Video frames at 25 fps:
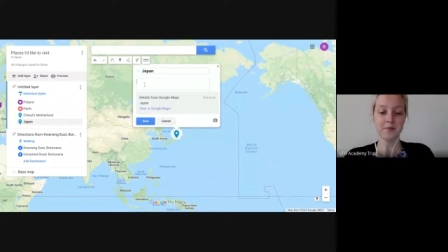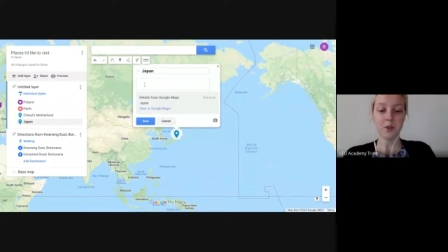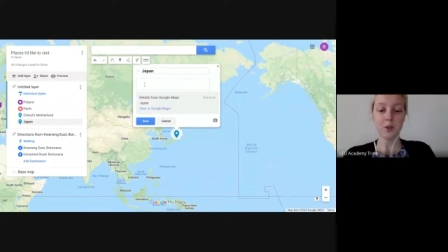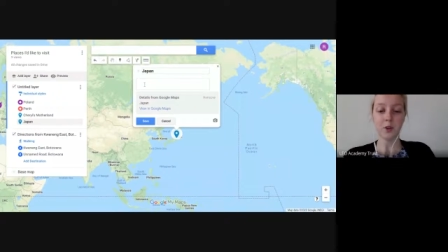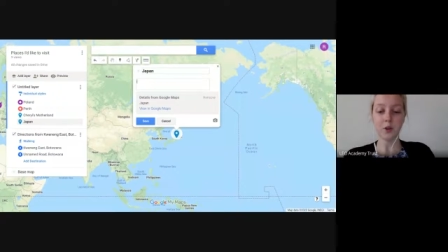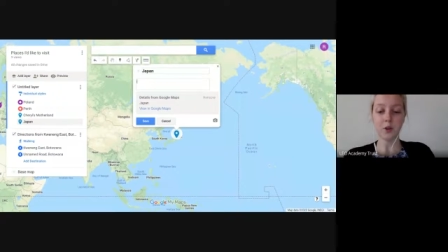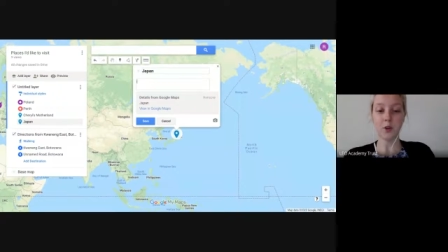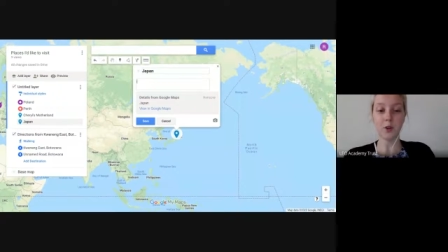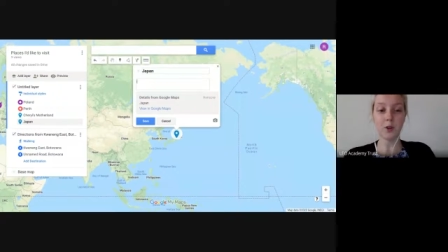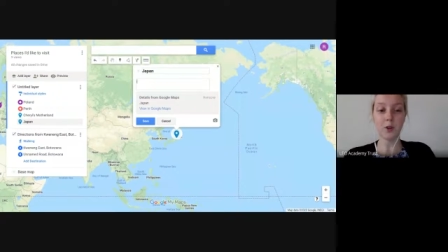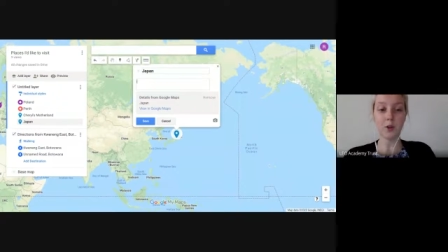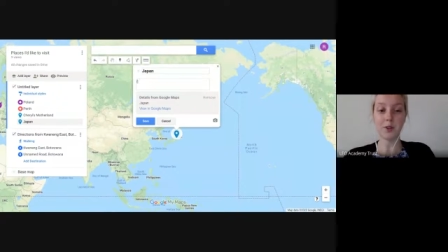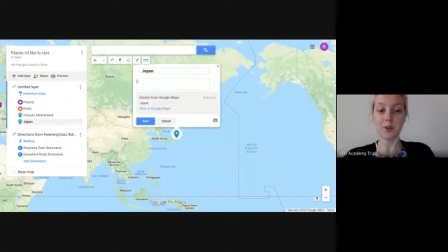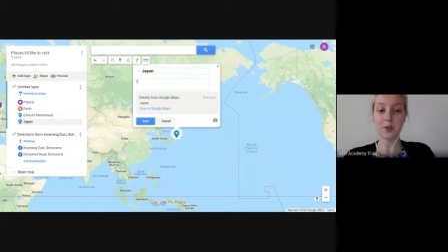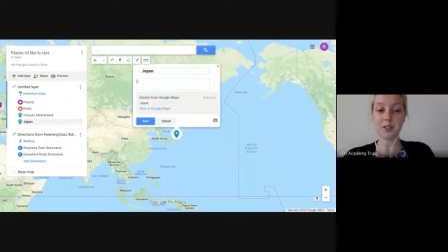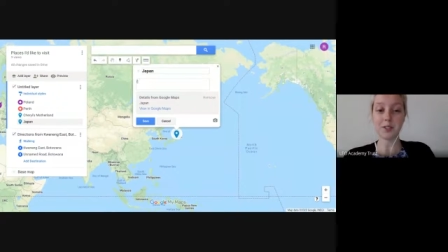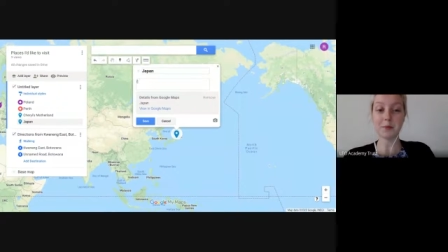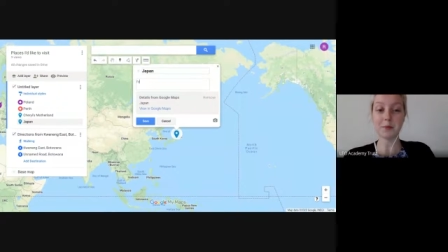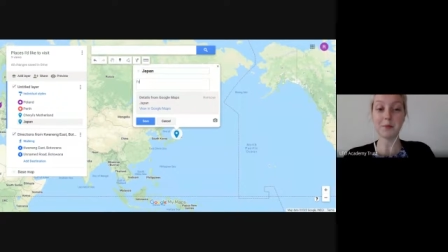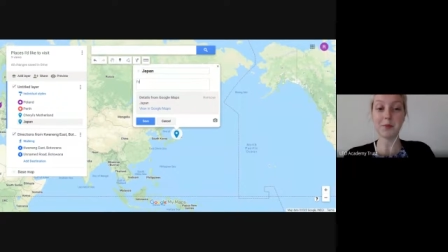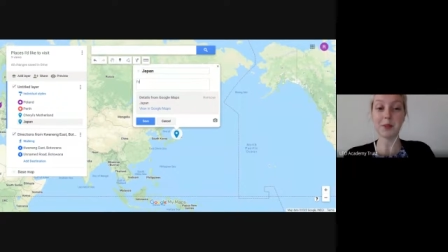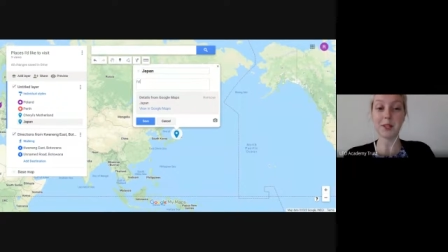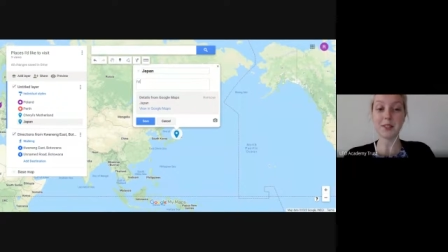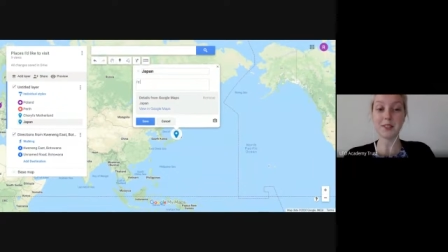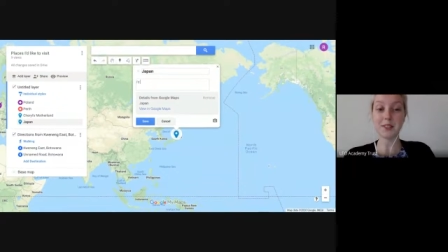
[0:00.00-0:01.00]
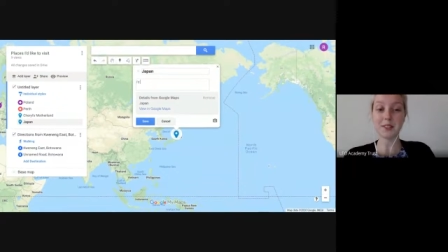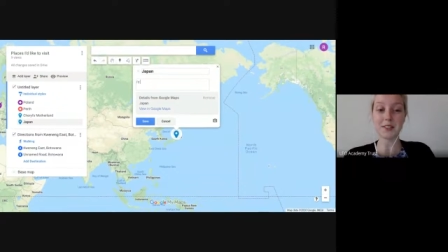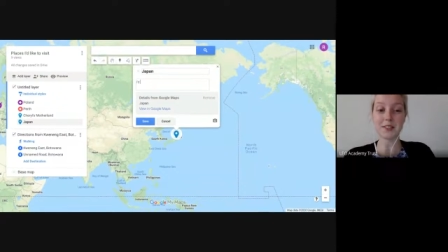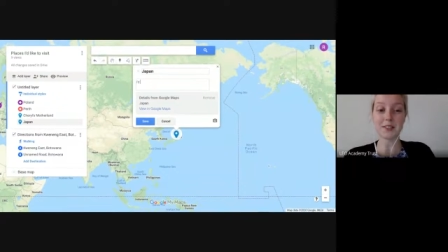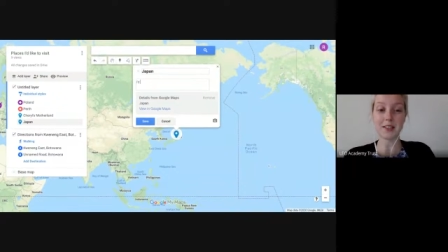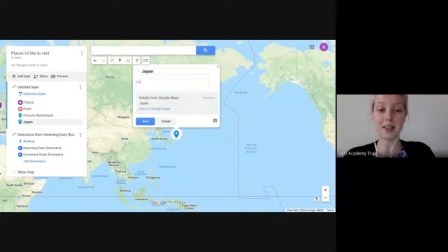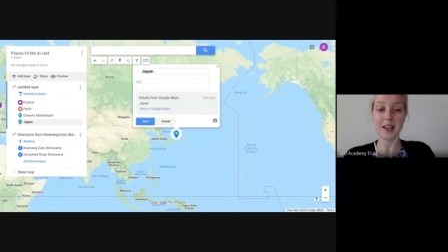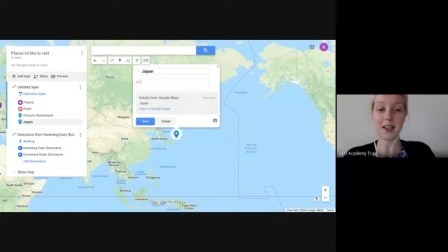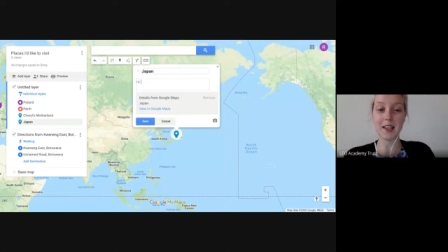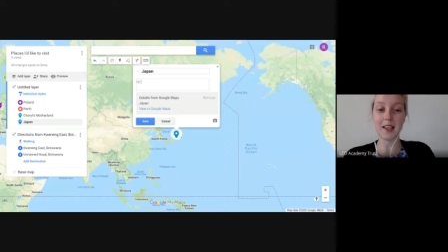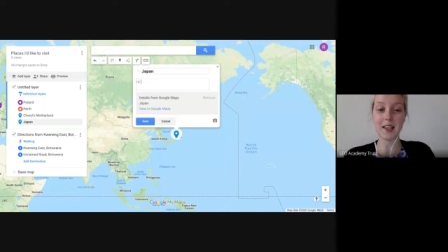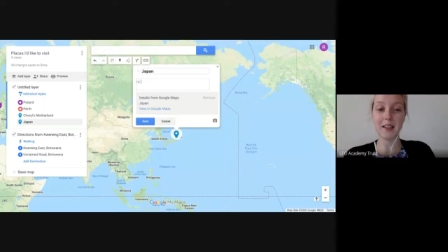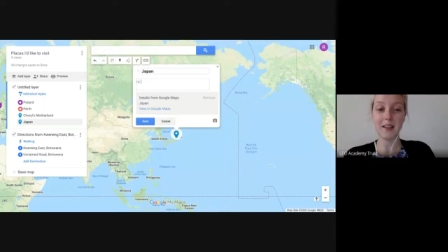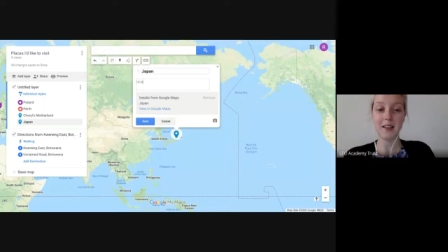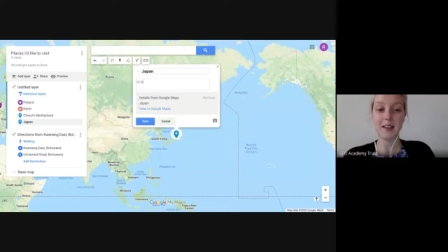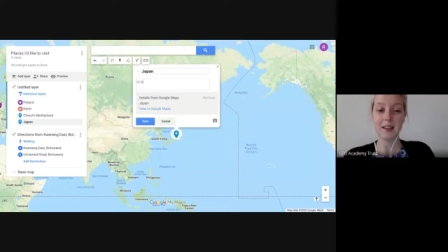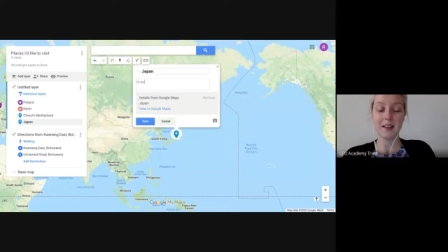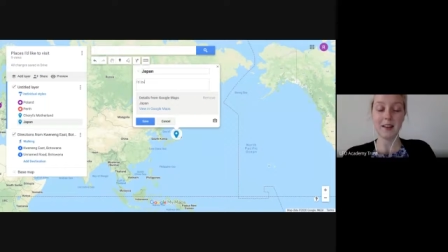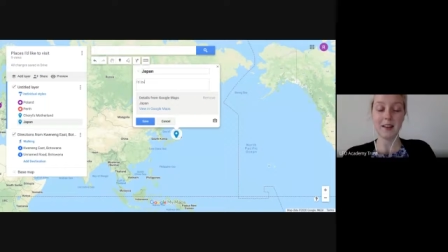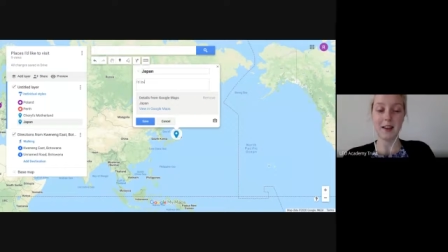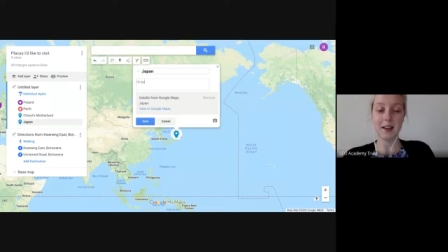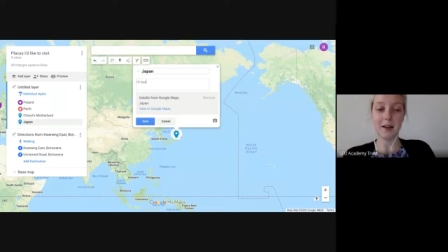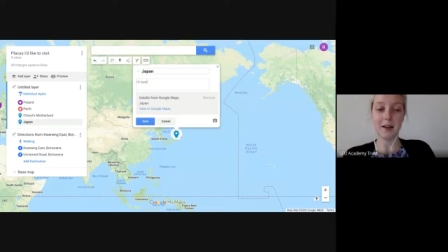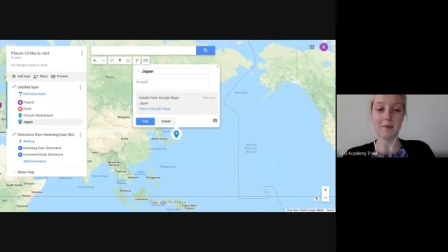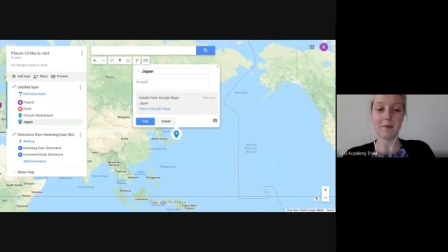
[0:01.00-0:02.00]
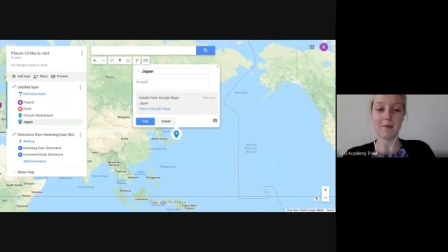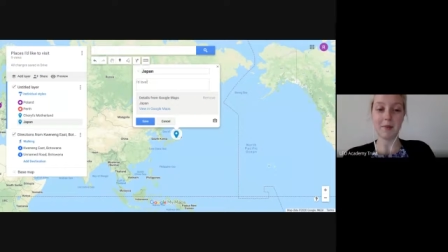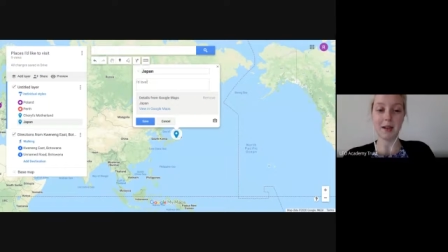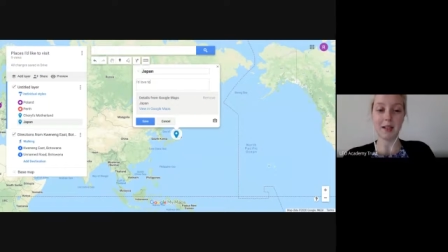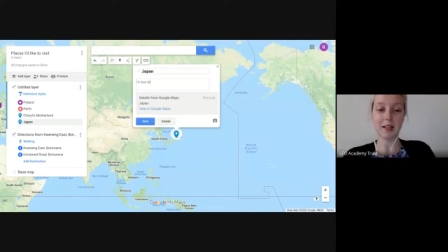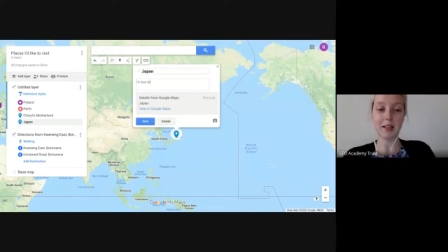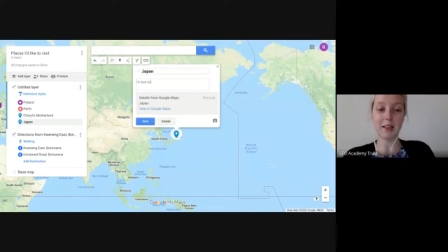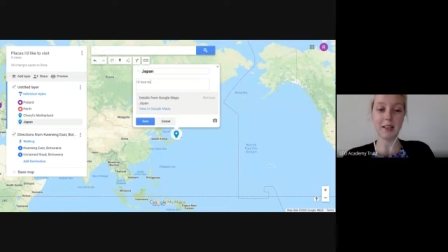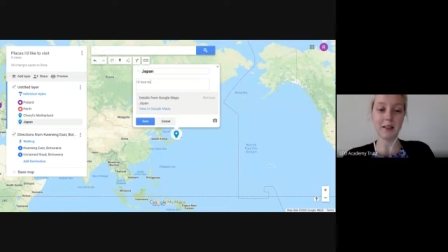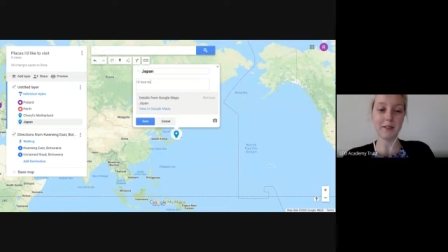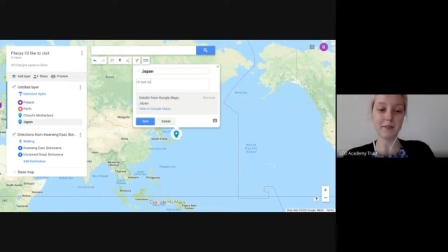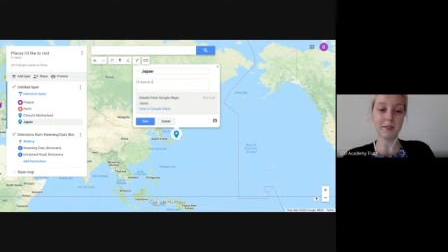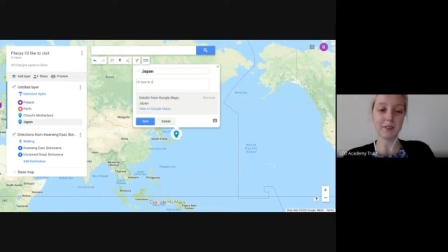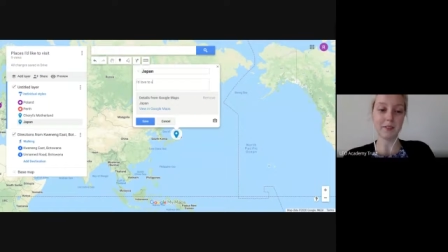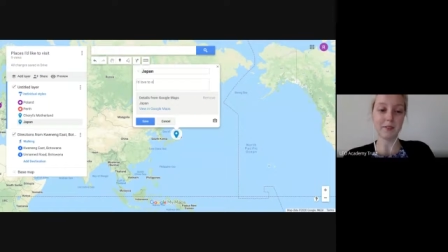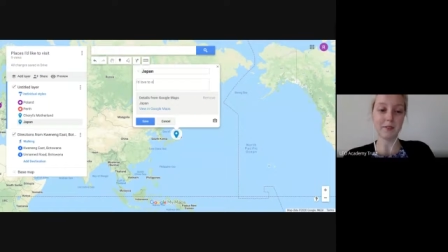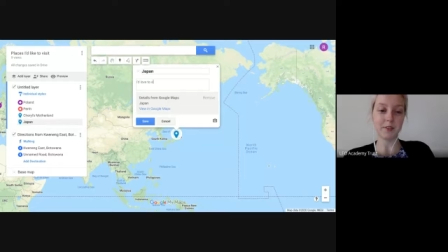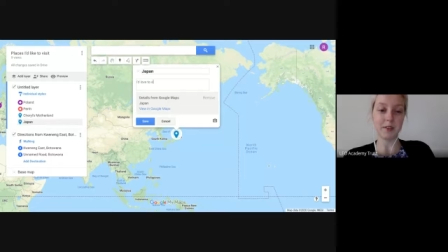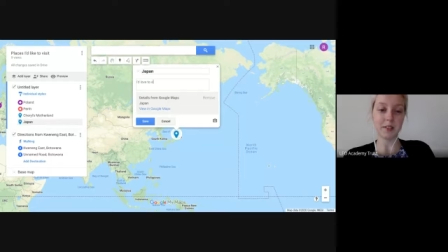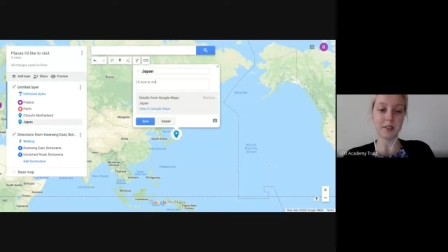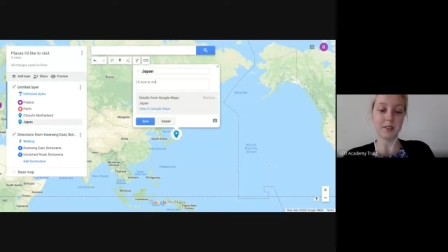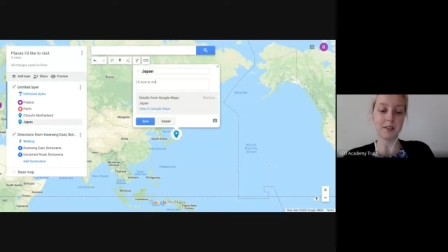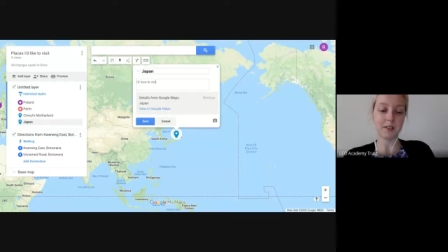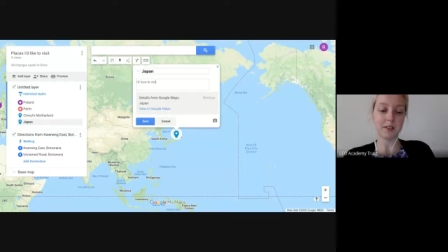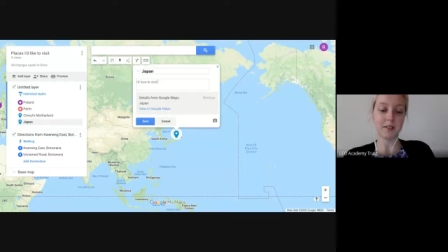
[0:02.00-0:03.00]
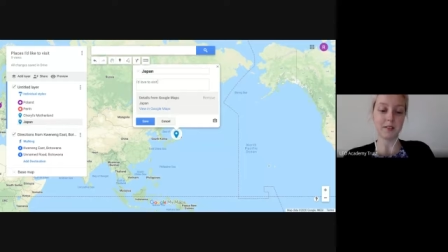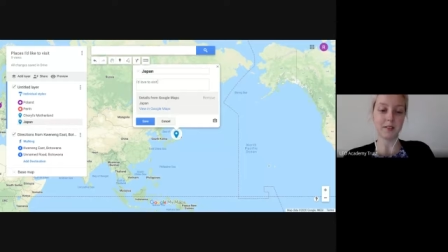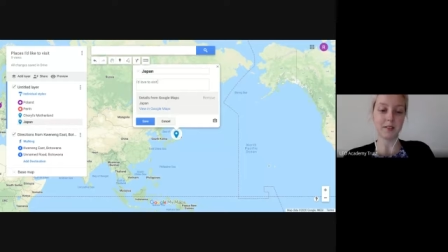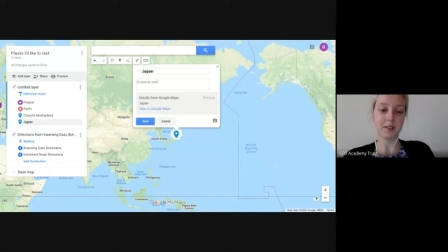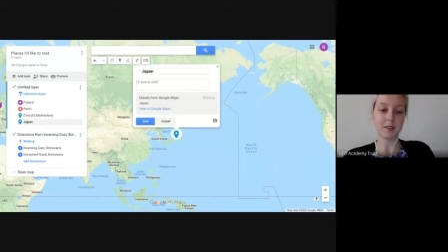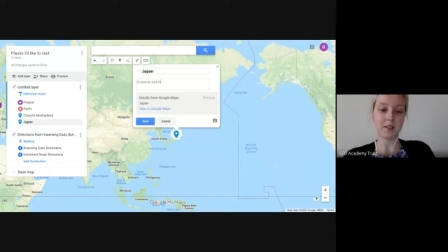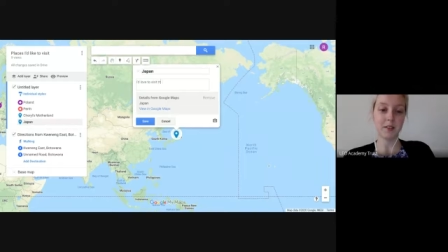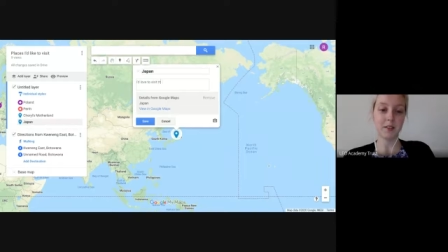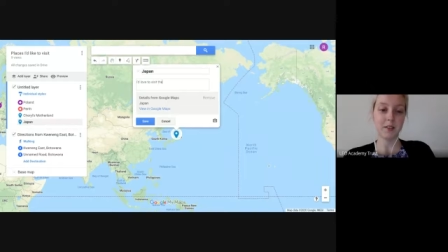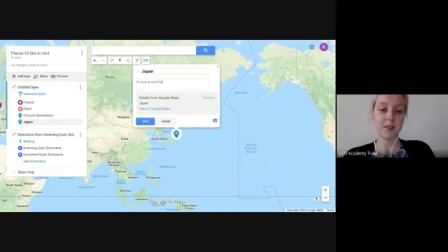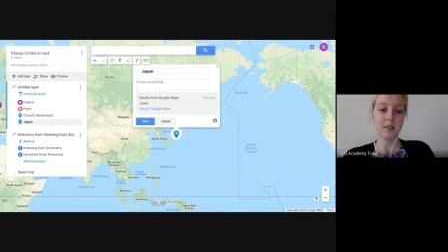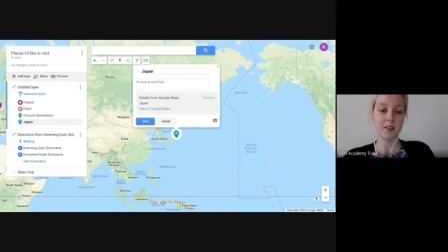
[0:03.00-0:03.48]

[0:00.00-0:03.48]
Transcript: Or you could simply just say, um, I'd love to visit